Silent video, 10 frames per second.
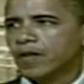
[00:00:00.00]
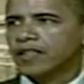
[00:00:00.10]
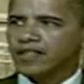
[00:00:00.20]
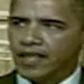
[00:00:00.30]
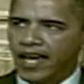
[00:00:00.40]

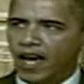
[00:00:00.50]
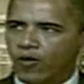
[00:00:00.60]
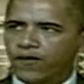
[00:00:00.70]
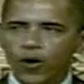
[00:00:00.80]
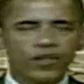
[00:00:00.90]
And today I
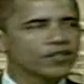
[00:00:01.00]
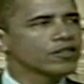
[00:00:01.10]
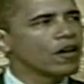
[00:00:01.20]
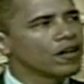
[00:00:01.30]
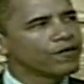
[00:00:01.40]
will
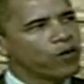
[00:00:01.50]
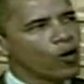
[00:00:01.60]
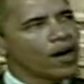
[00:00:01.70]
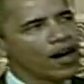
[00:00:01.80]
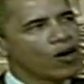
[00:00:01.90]
focus on
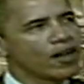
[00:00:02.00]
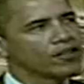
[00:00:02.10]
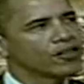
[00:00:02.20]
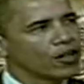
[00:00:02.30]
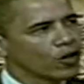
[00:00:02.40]
four
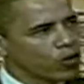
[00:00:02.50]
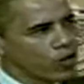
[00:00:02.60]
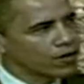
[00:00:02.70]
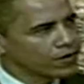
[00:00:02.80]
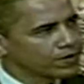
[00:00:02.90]
areas that are
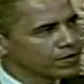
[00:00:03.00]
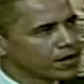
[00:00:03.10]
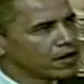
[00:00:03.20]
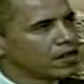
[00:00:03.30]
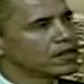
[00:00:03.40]
critical
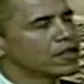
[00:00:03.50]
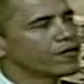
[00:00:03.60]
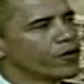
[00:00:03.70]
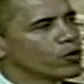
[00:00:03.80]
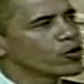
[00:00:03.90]
to the
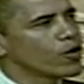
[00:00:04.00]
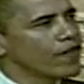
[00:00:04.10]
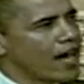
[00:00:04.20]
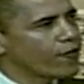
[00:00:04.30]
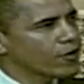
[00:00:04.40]
future
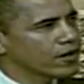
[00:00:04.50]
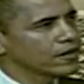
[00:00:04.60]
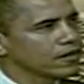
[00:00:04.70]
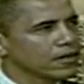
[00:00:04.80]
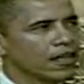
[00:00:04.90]
of
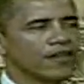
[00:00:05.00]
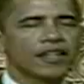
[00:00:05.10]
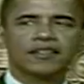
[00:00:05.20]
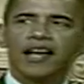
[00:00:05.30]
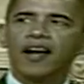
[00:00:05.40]
Africa and
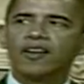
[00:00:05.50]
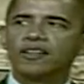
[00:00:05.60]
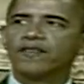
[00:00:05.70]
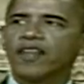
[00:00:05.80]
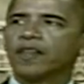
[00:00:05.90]
the entire
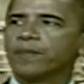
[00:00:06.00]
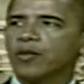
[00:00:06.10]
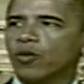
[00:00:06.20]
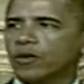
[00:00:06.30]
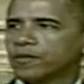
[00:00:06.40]
development:
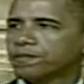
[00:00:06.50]
world.